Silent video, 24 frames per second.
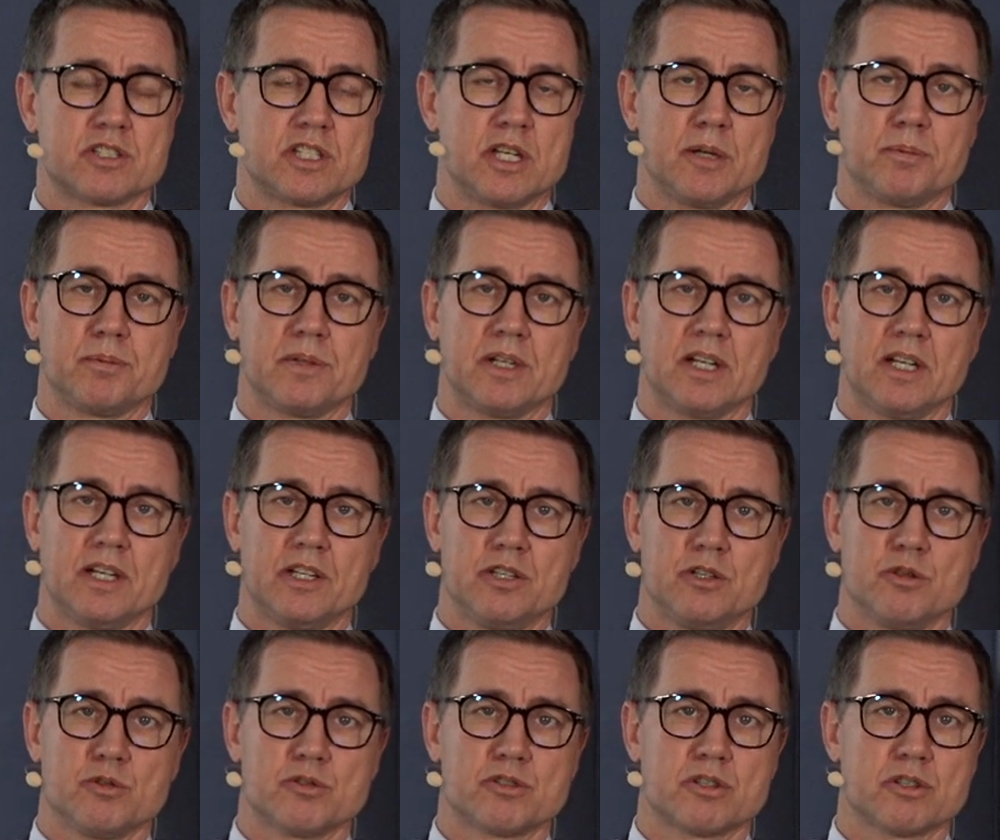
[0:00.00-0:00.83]
typically
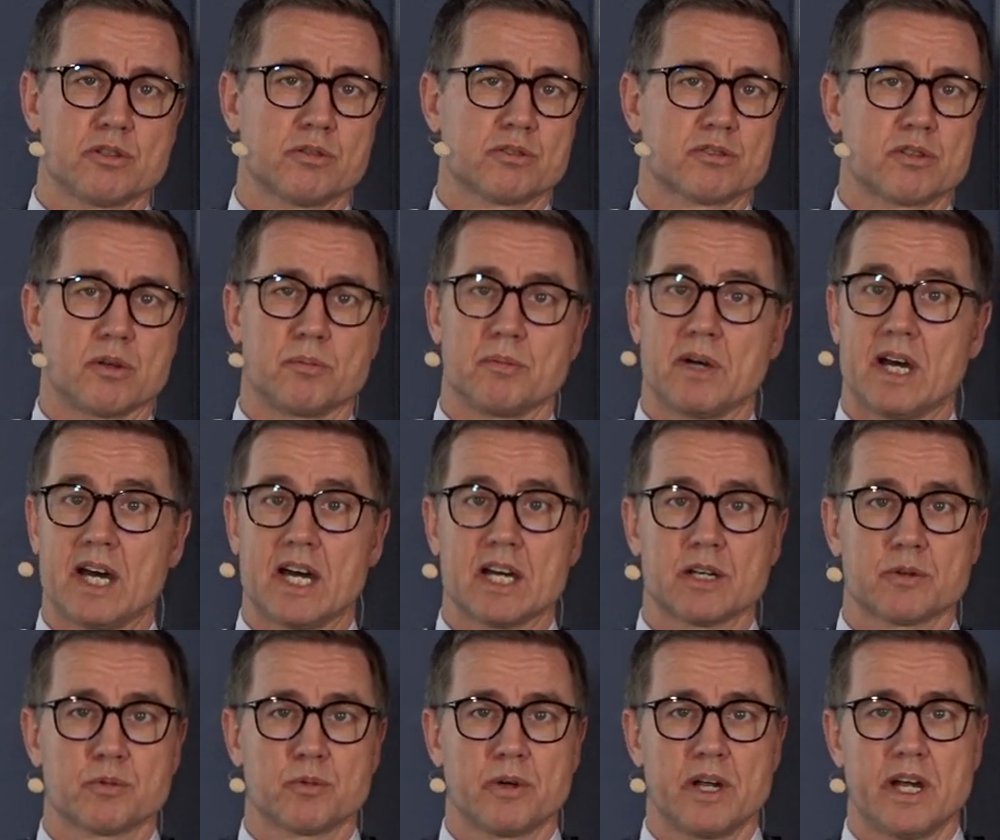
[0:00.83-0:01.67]
using some
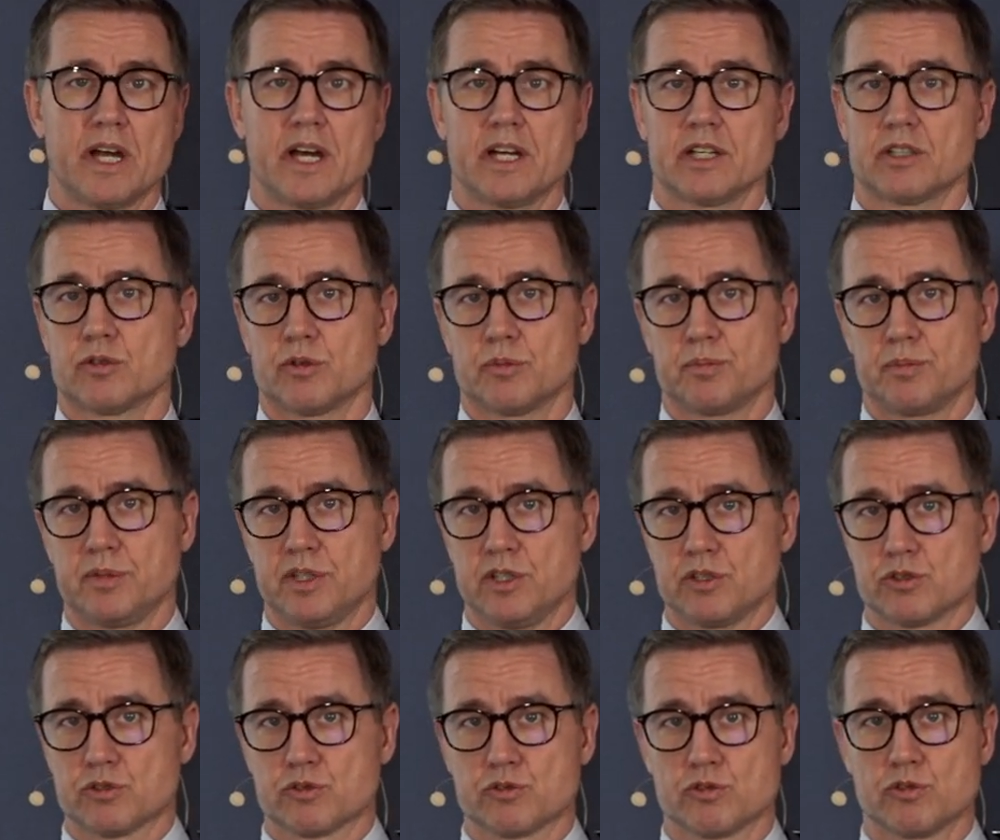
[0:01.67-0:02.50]
hardware. It could be
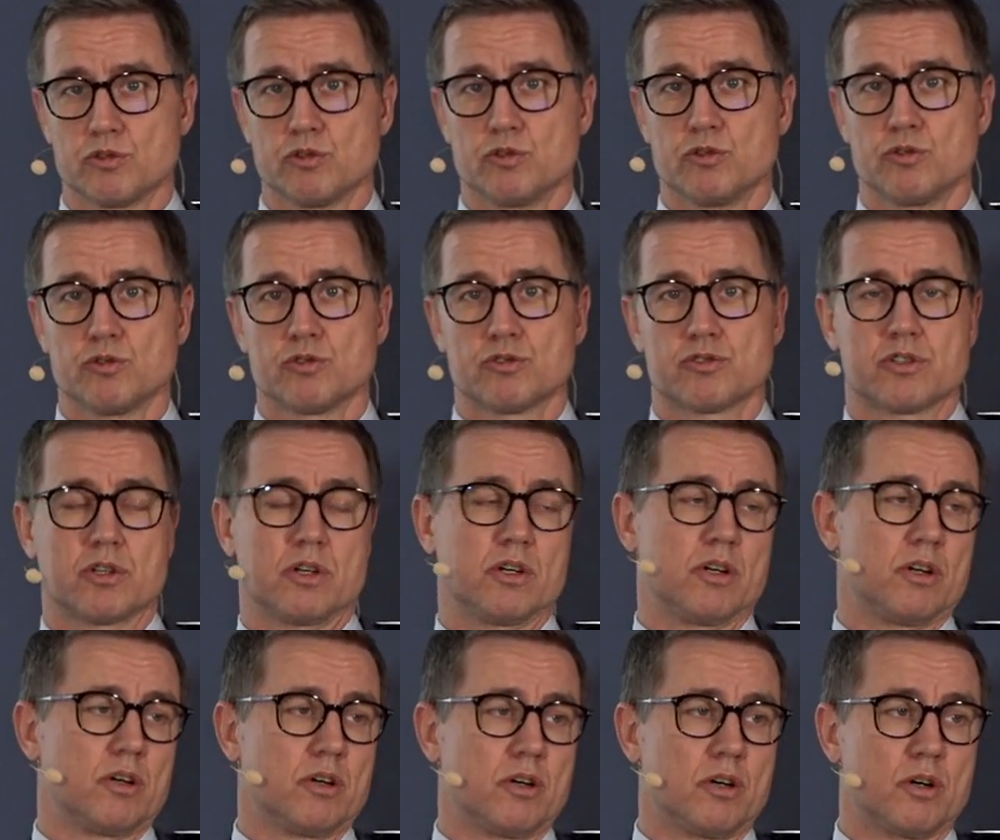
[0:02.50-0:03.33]
screws
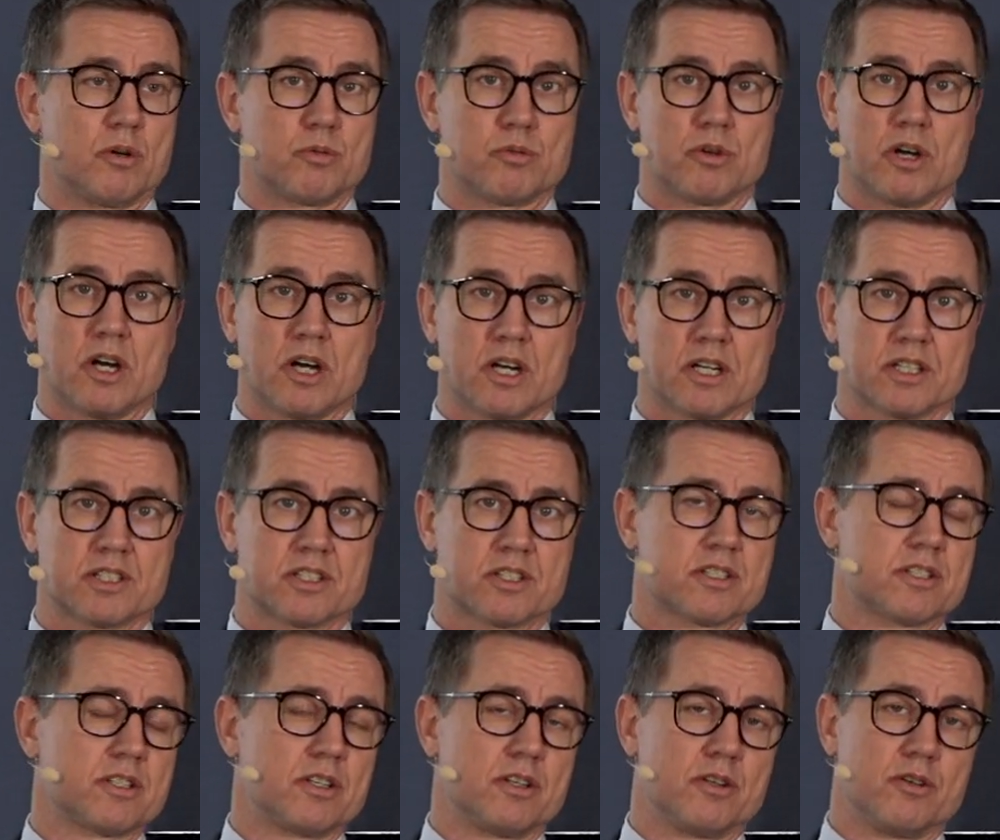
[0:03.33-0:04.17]
or
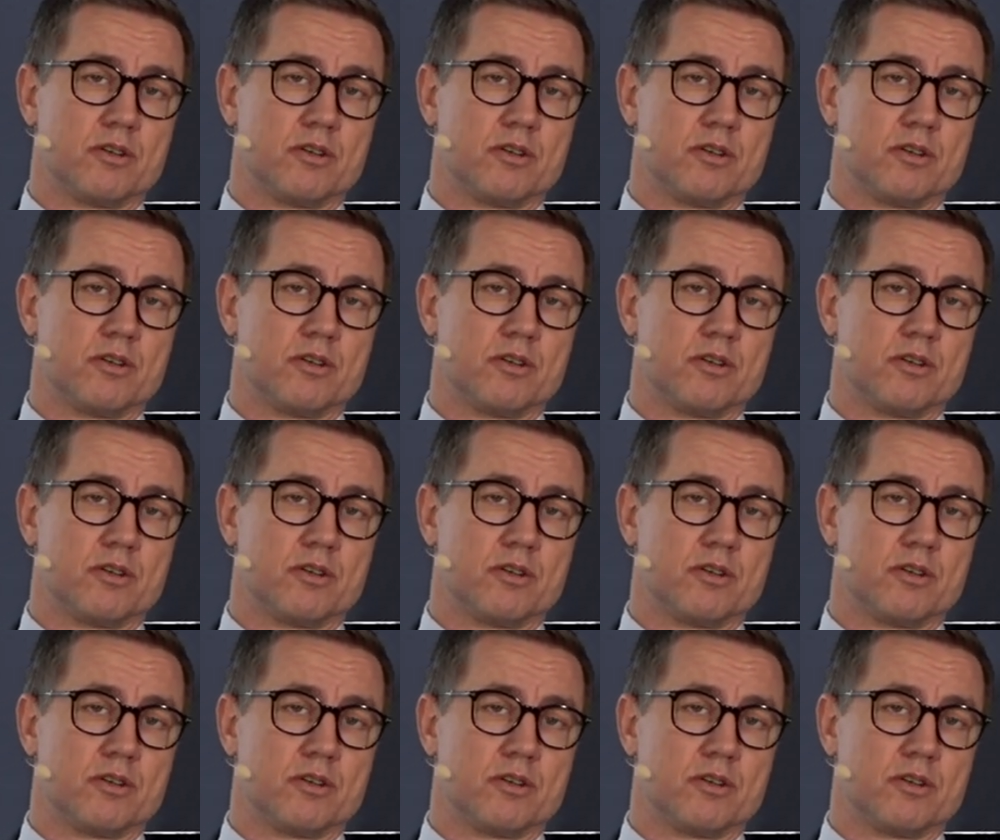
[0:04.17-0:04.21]
rods,